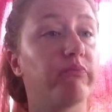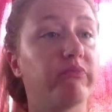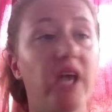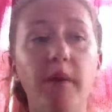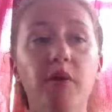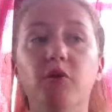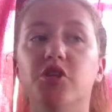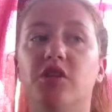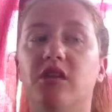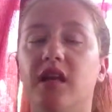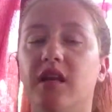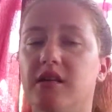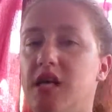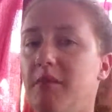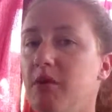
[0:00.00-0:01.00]
Tell me what you
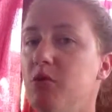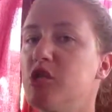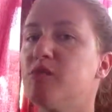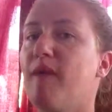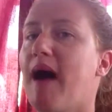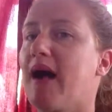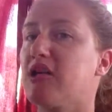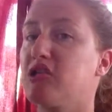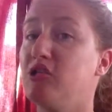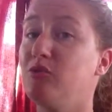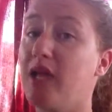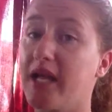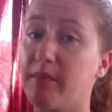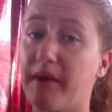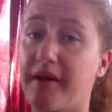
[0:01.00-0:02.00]
think. Tell me which box you
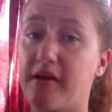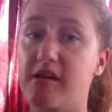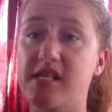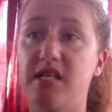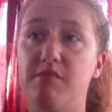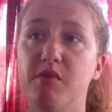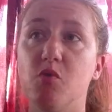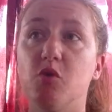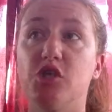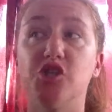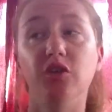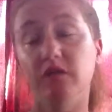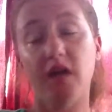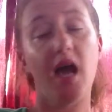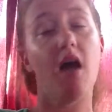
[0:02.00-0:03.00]
like better. Tell me what
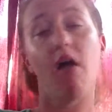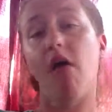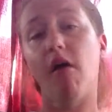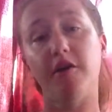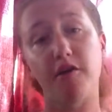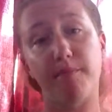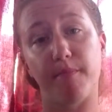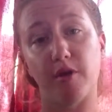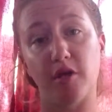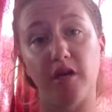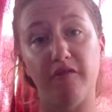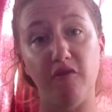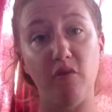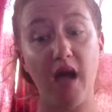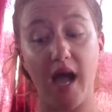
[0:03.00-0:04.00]
you've got on your bird.
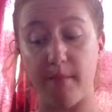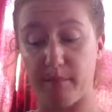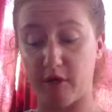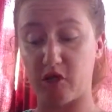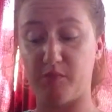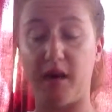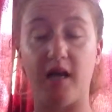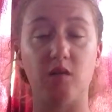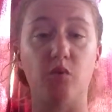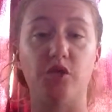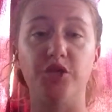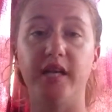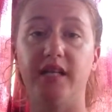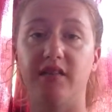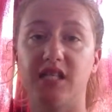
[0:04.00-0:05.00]
If you got Birchbox, what'd
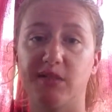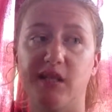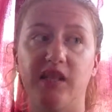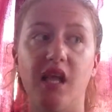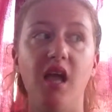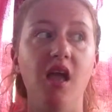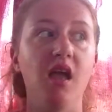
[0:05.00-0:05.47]
you get this month?